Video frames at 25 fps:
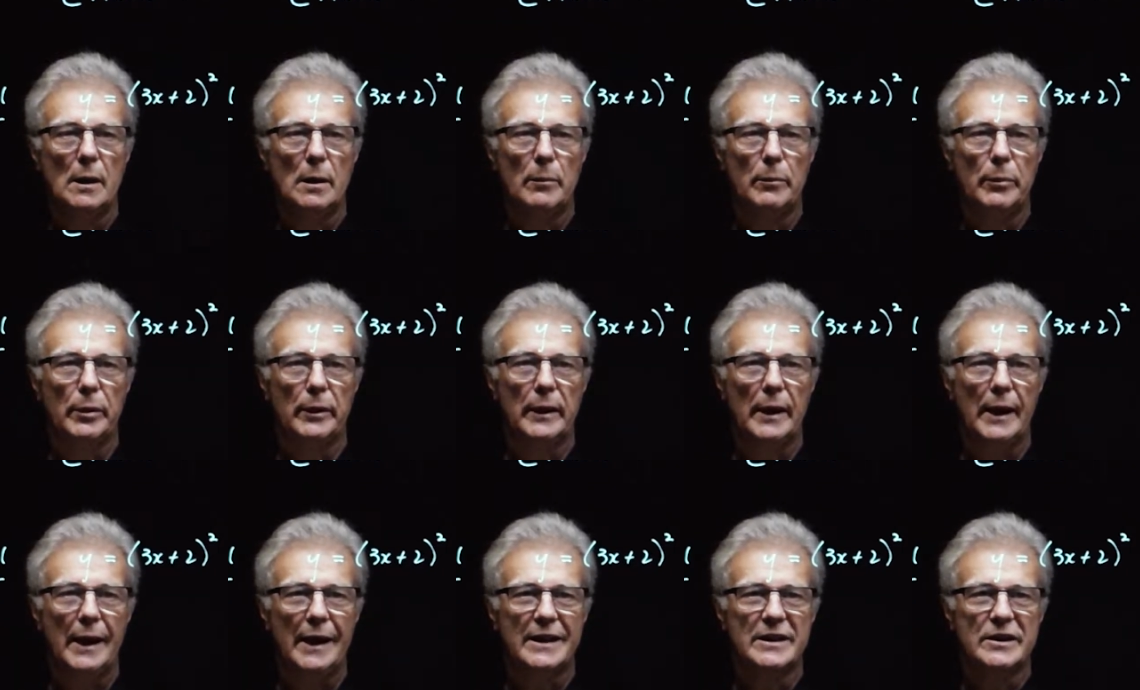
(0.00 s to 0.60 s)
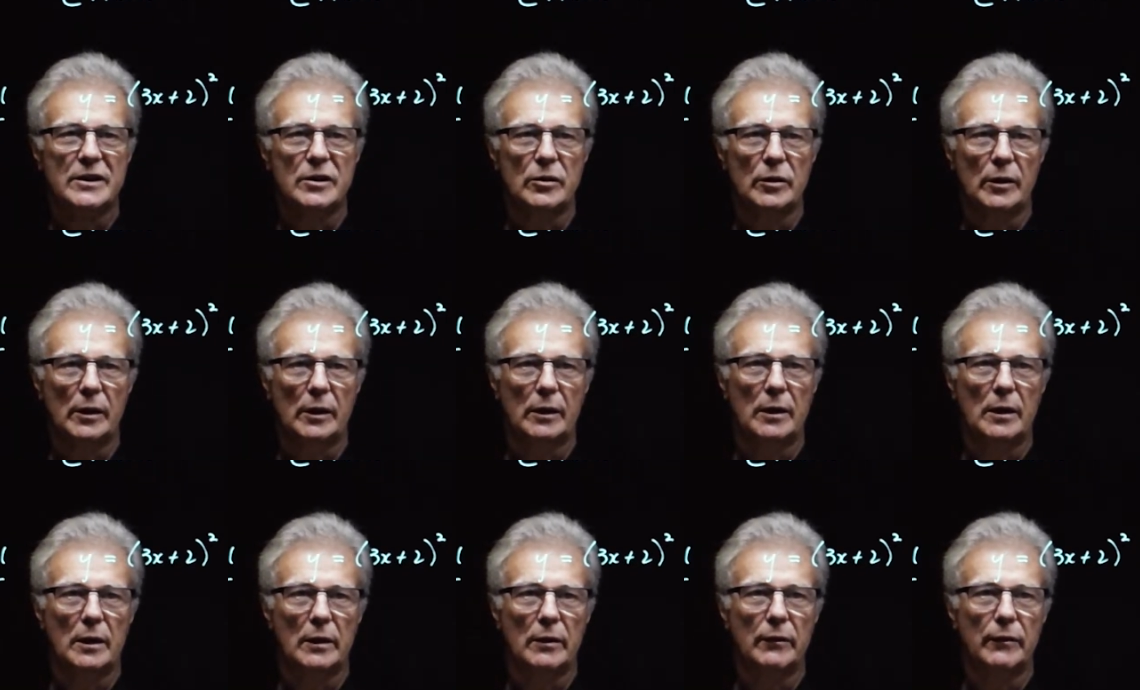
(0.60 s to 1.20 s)
but it has got a
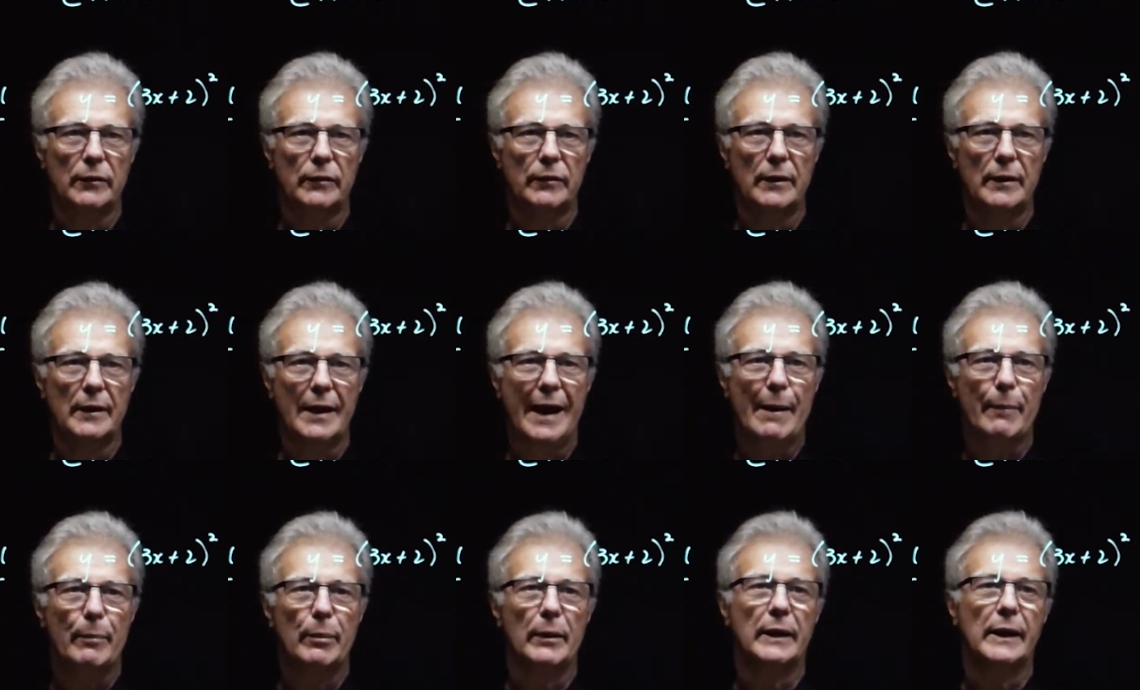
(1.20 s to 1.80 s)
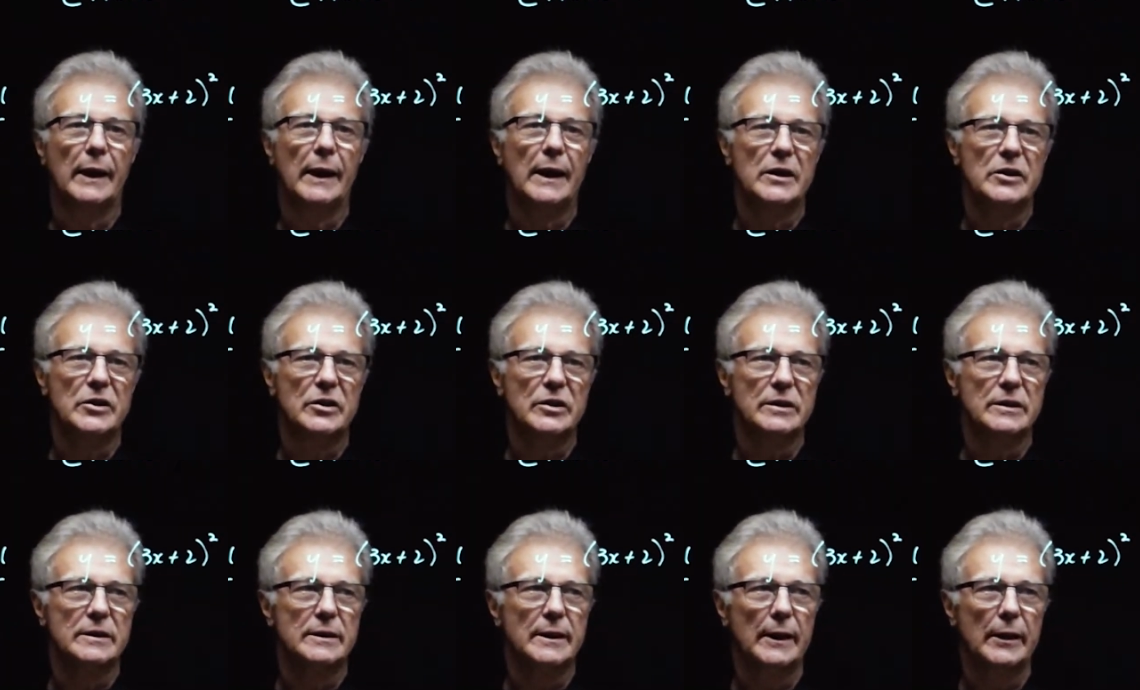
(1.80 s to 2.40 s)
lot of
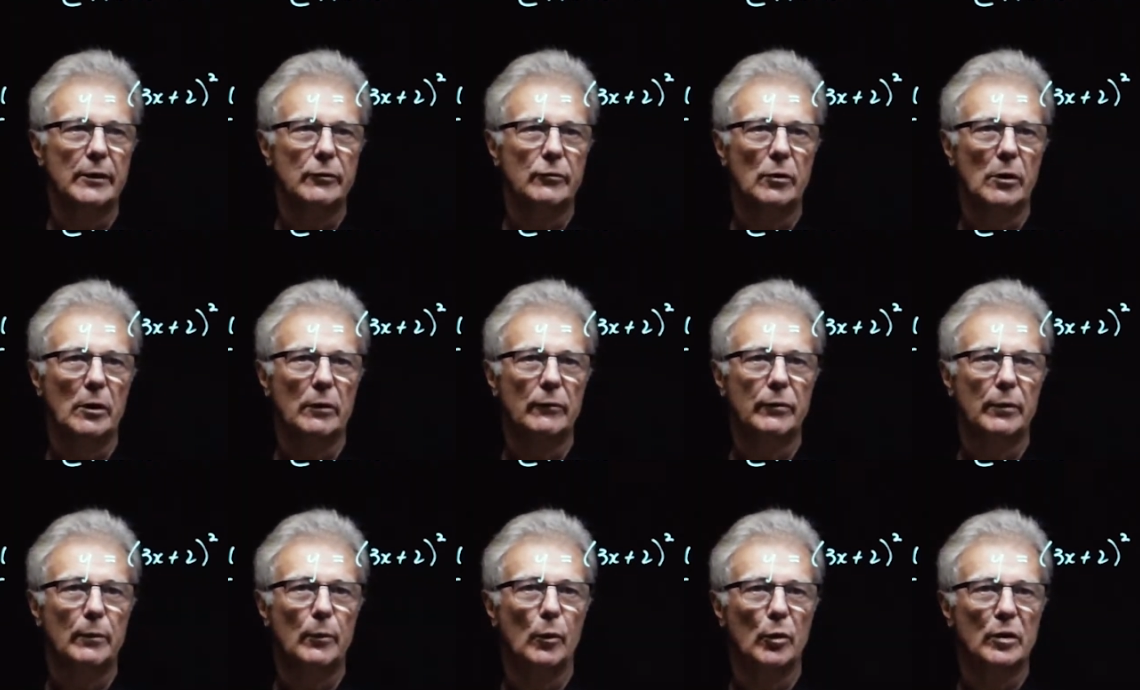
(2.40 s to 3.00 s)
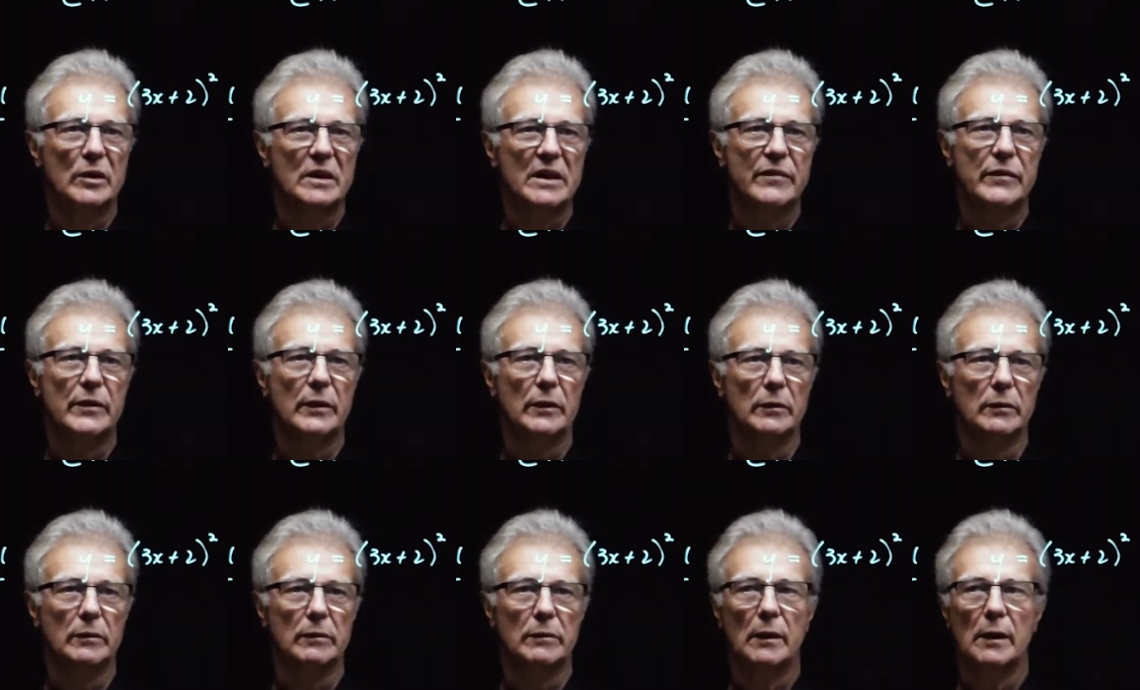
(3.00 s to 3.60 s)
applications later on for more
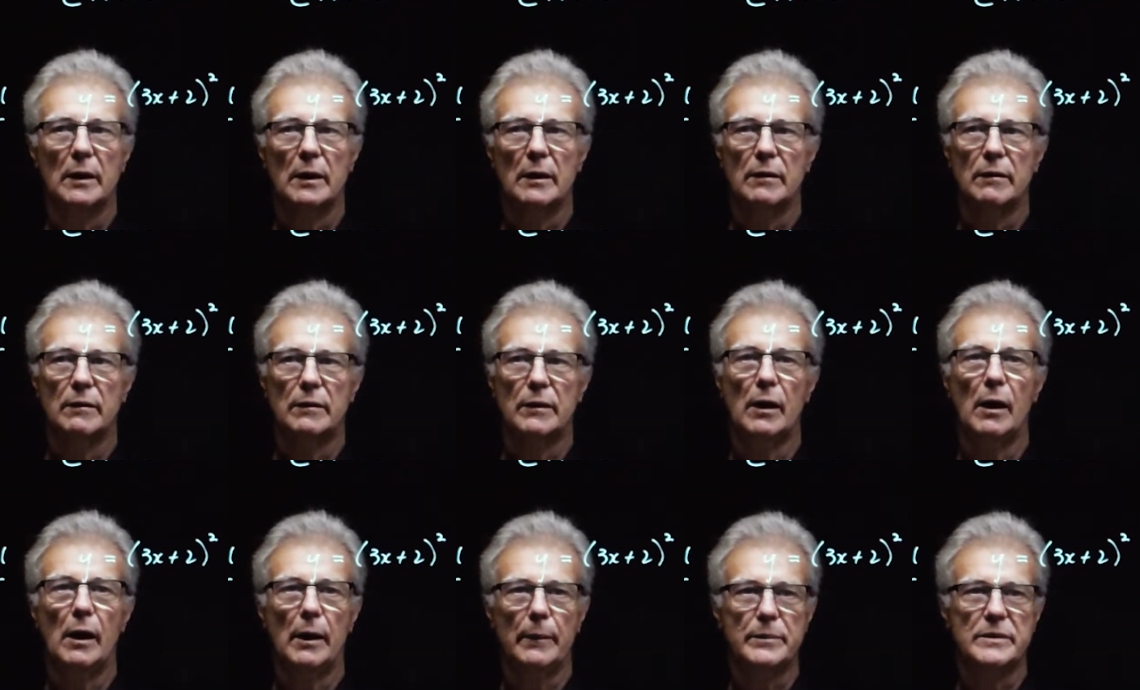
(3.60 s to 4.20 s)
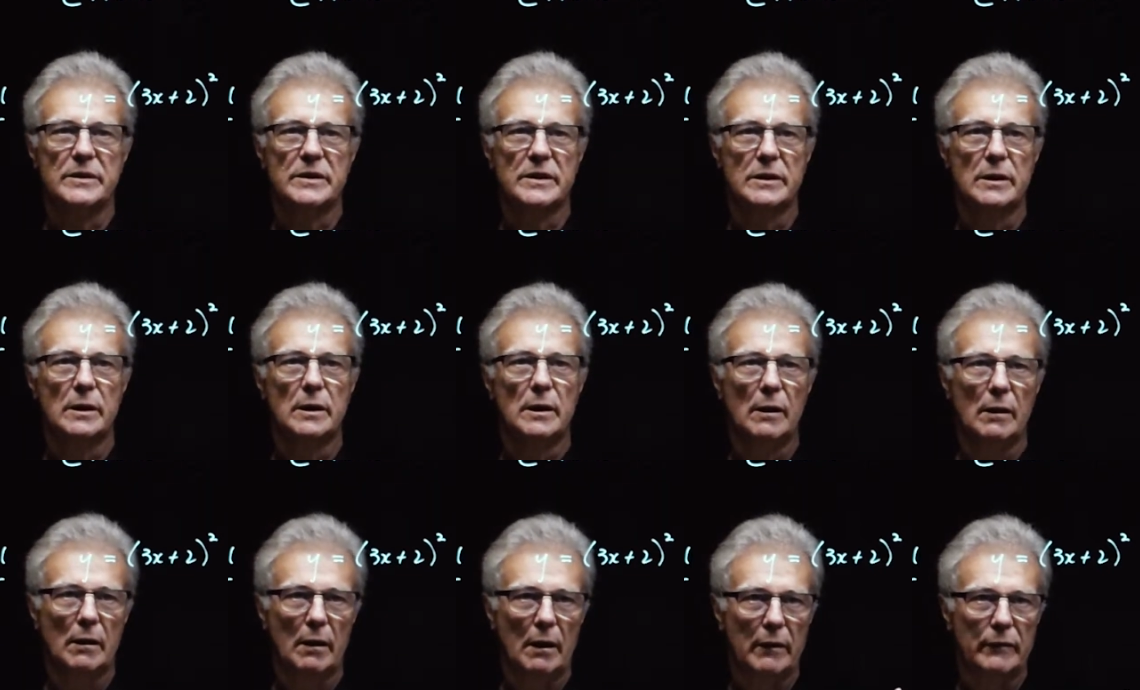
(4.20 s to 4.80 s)
difficult types
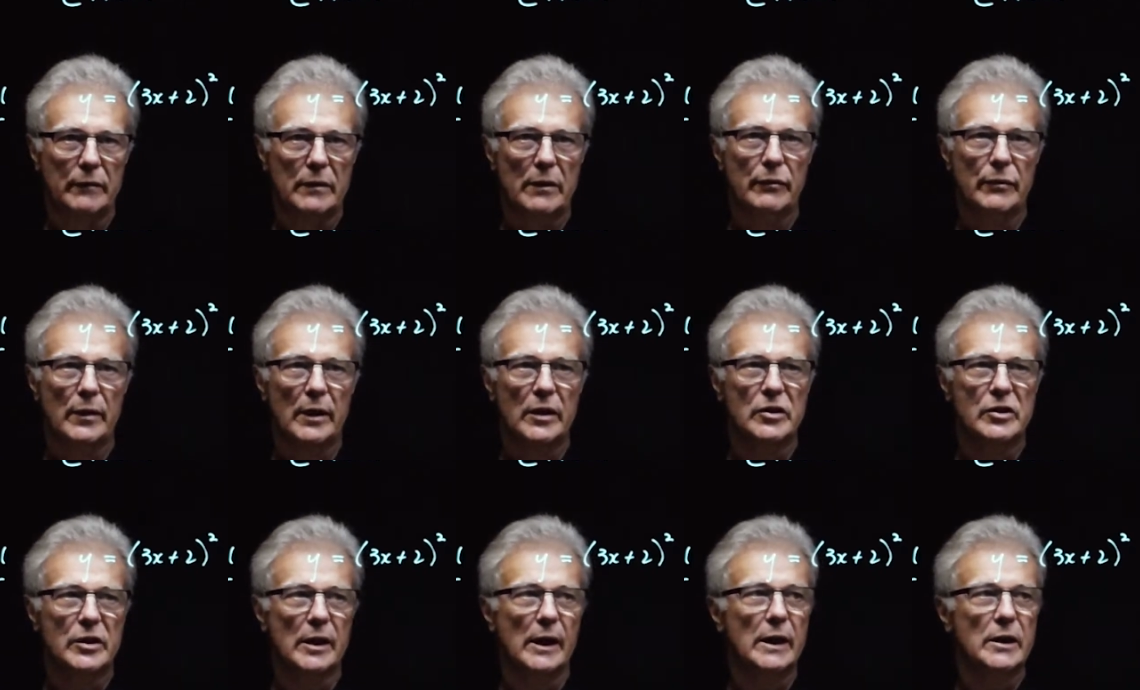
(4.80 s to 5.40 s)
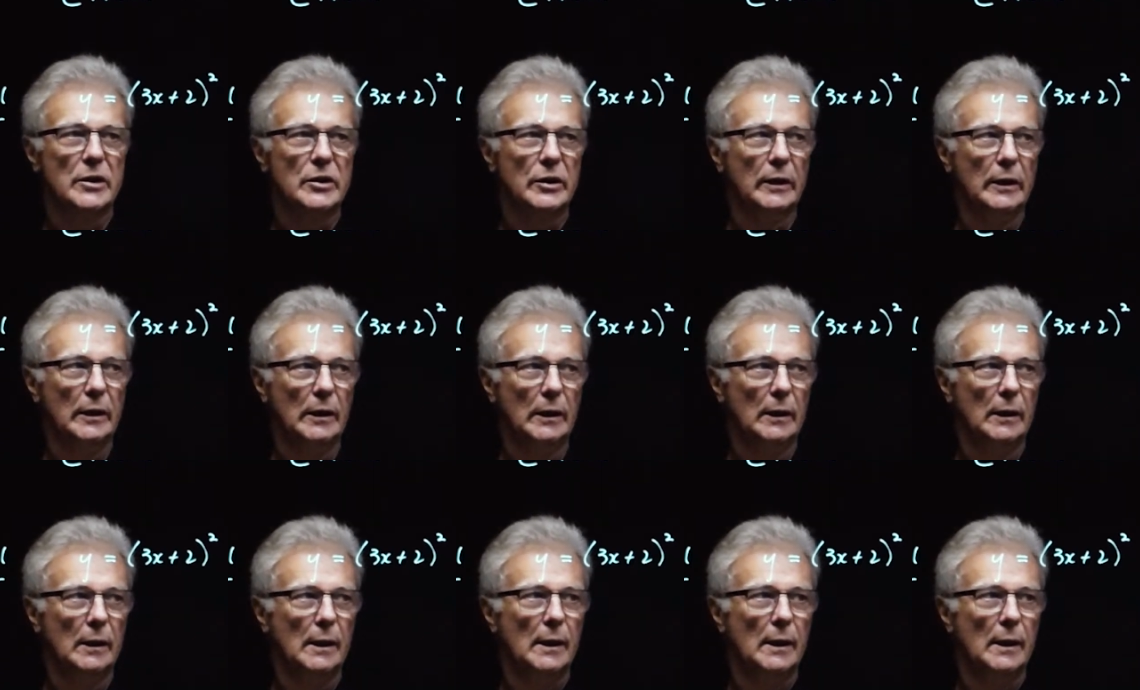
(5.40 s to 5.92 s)
of differentiation.